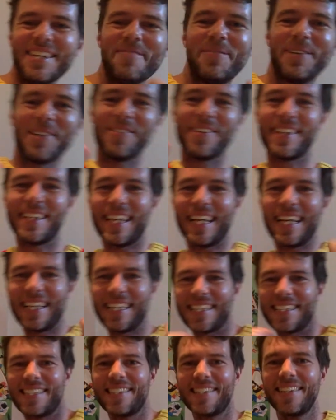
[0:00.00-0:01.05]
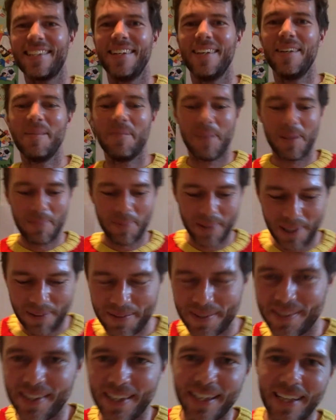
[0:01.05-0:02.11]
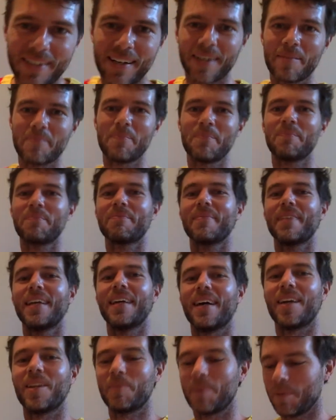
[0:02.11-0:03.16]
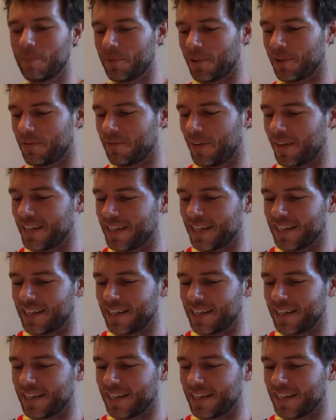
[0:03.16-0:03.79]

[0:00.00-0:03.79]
Bit of a dance. People love seeing other people doing funny